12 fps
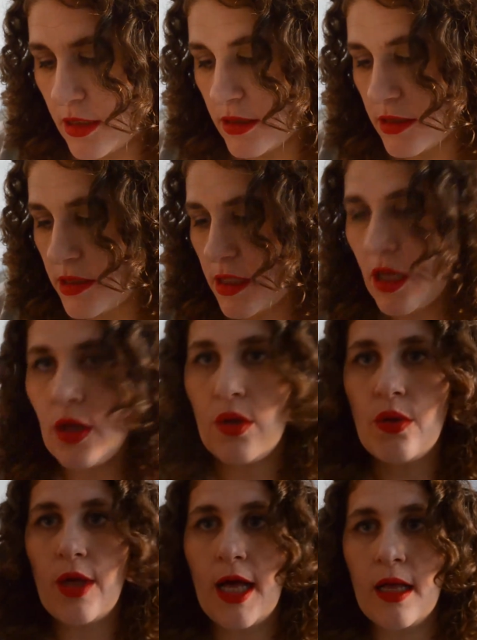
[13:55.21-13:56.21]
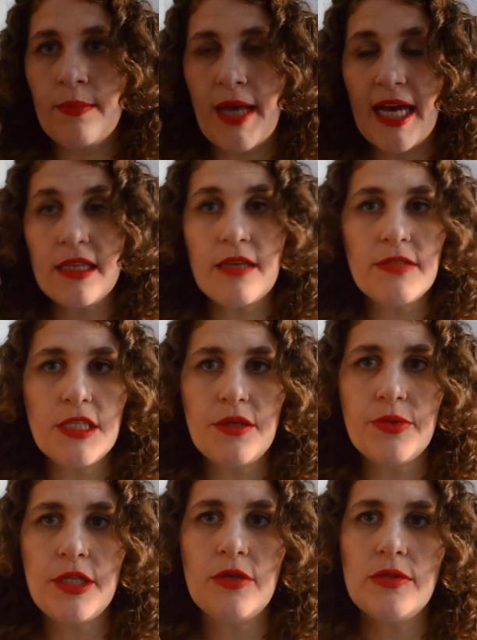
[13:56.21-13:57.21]
So I'd love to hear
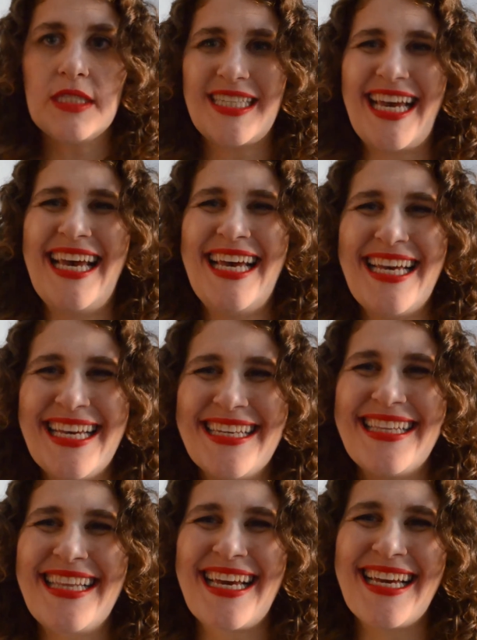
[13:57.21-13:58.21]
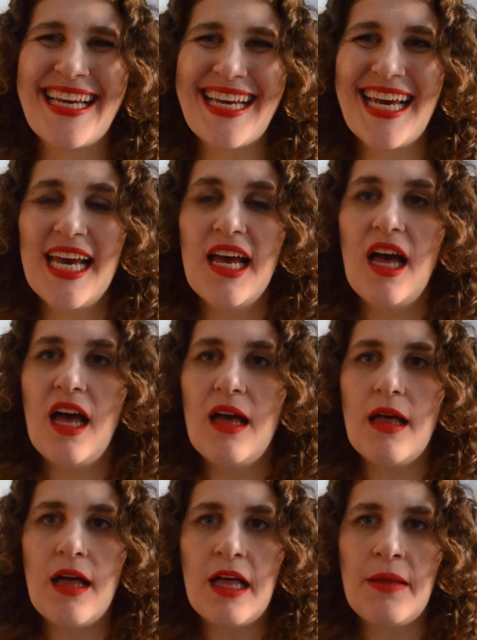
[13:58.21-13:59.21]
what you think.
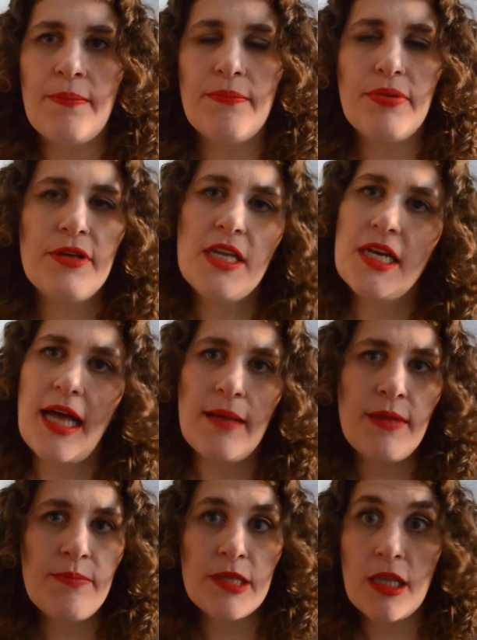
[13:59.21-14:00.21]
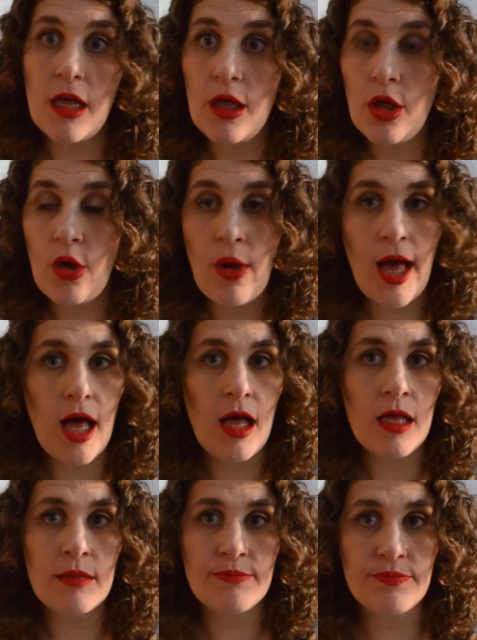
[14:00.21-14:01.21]
Put a comment below.
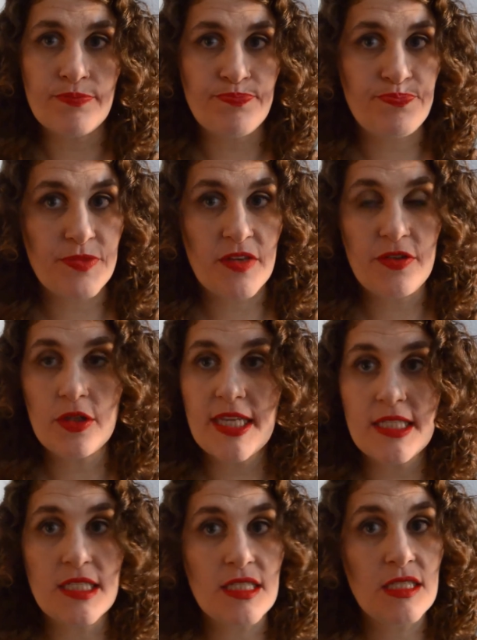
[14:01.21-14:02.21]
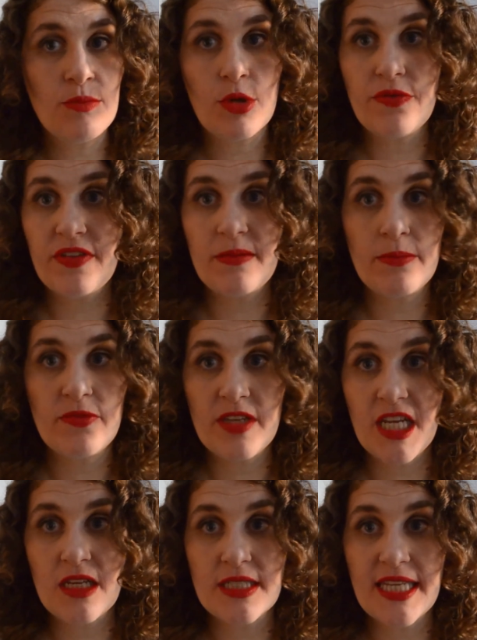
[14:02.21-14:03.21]
If you'd like to see more
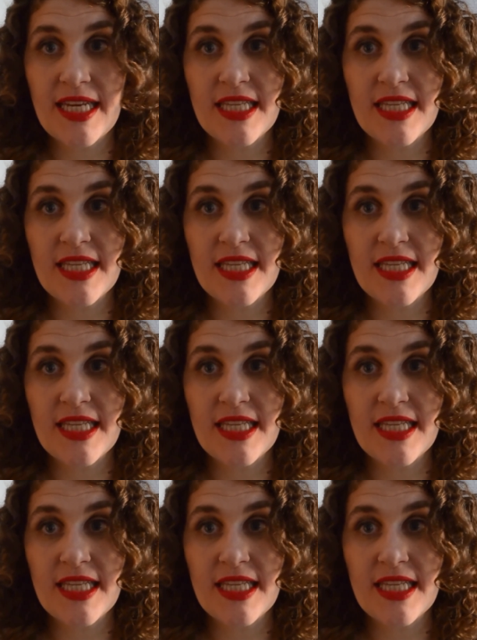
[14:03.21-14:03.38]
videos like